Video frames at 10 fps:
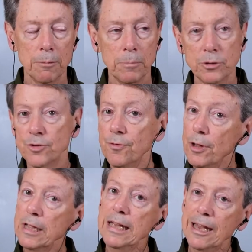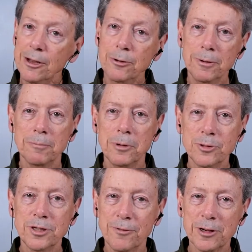most fully and
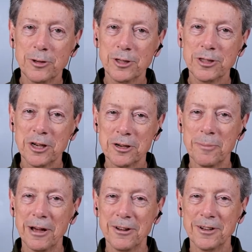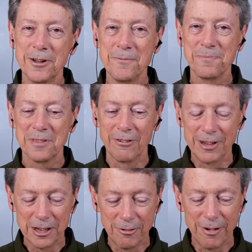most difficult to talk about, we
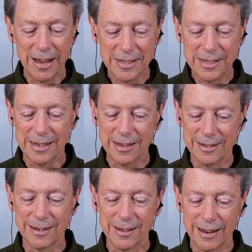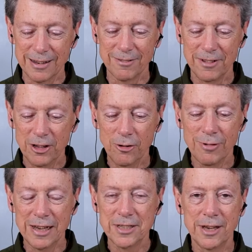can rest and, and feel
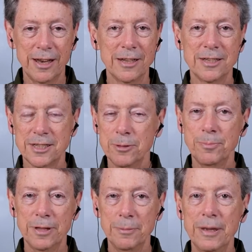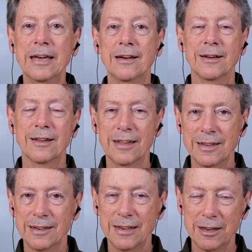rested in simply being,
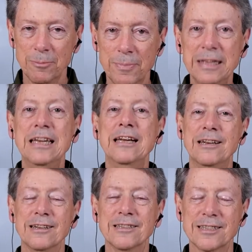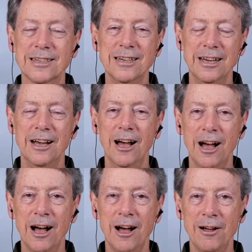in, in beingness,
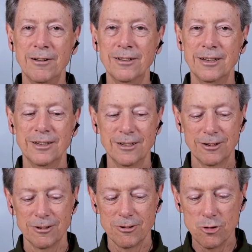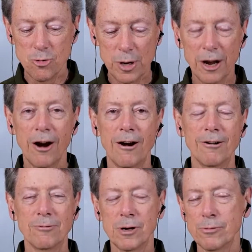uh, who we
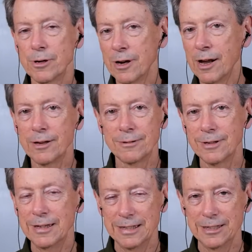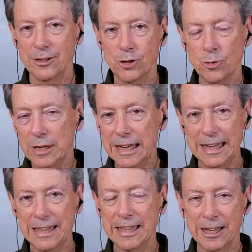are when we're not doing
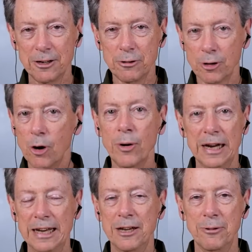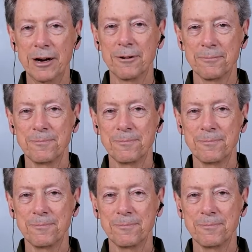anything or going anywhere.